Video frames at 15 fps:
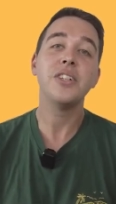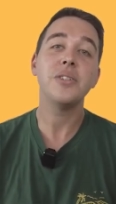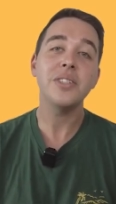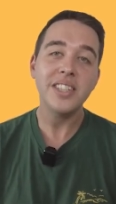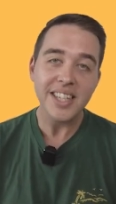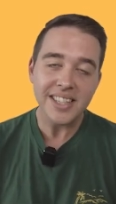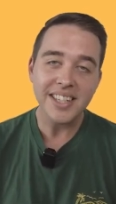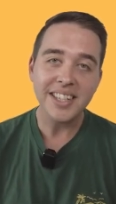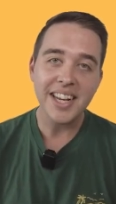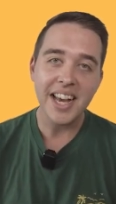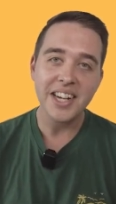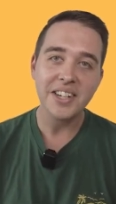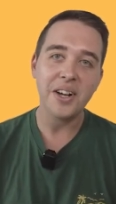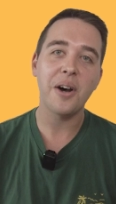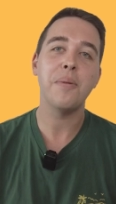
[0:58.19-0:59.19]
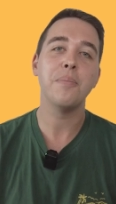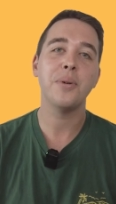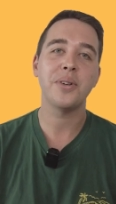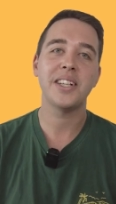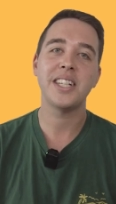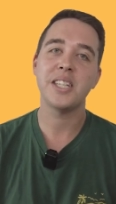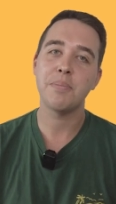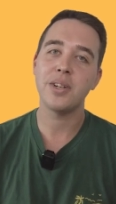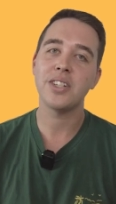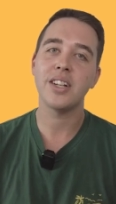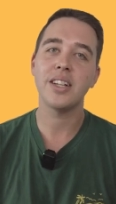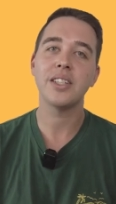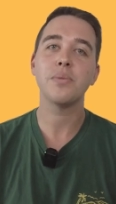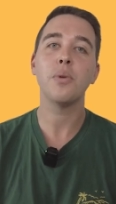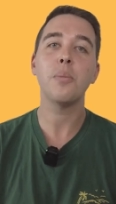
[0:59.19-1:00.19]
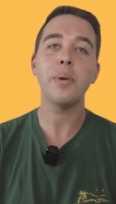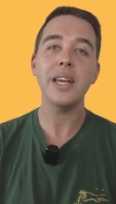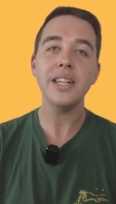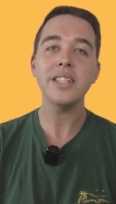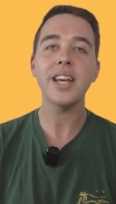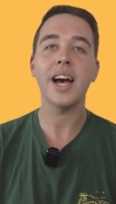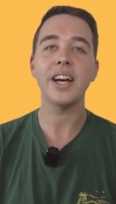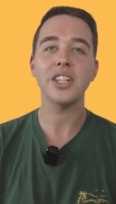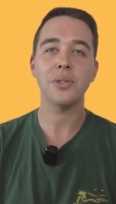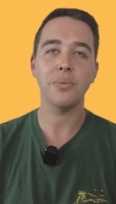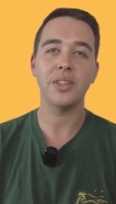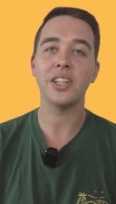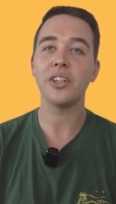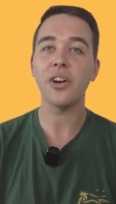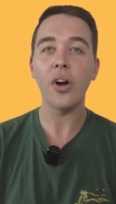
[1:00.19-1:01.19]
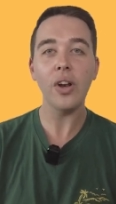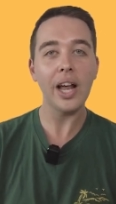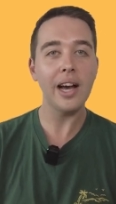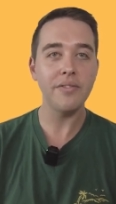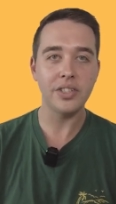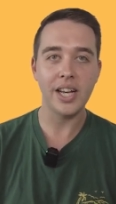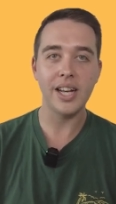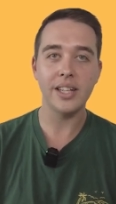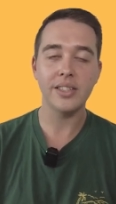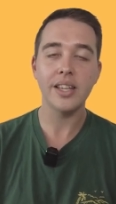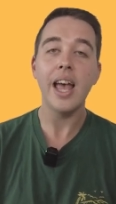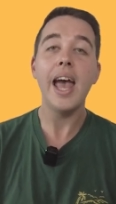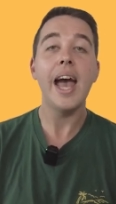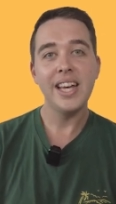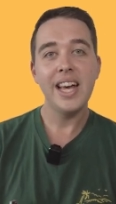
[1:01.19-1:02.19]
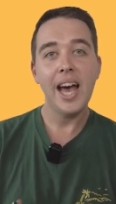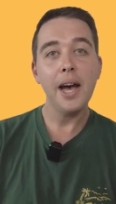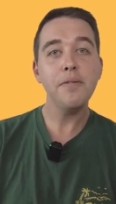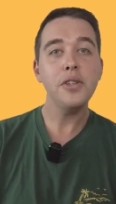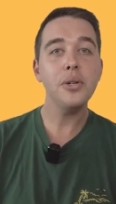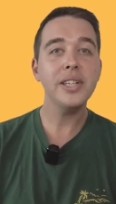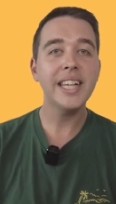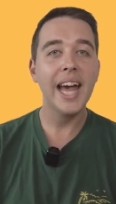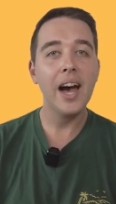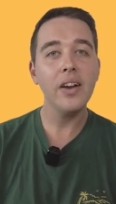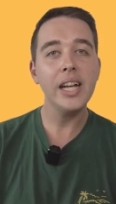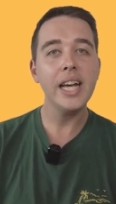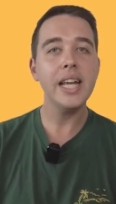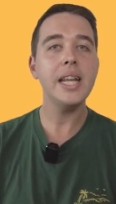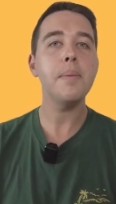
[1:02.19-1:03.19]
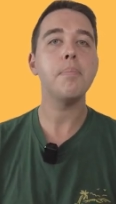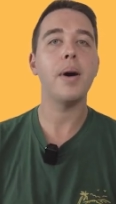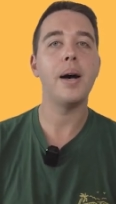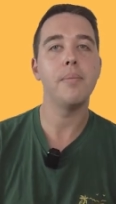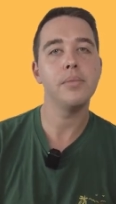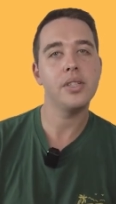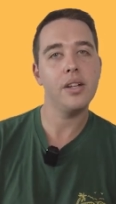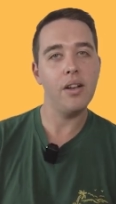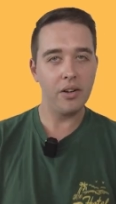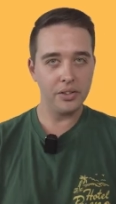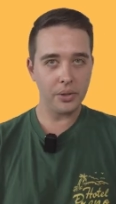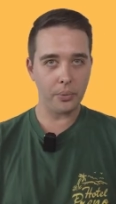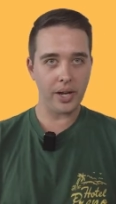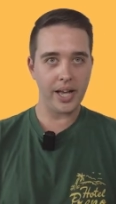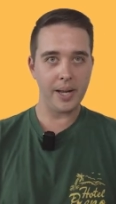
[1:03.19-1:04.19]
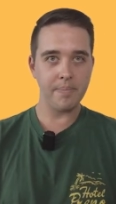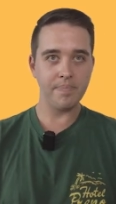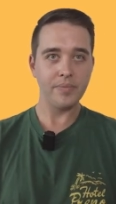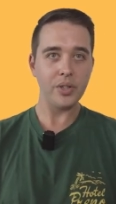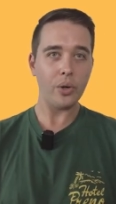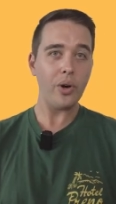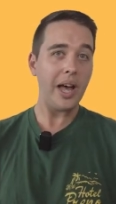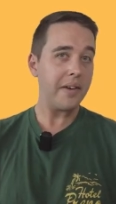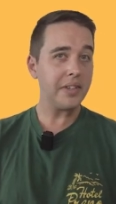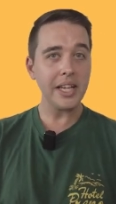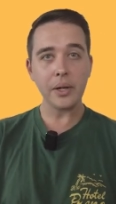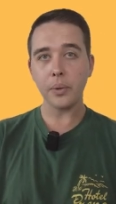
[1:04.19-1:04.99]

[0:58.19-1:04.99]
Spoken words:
Your designated onboarding specialist will be in touch with the go-live dates. If you encounter any bumps along the way or have any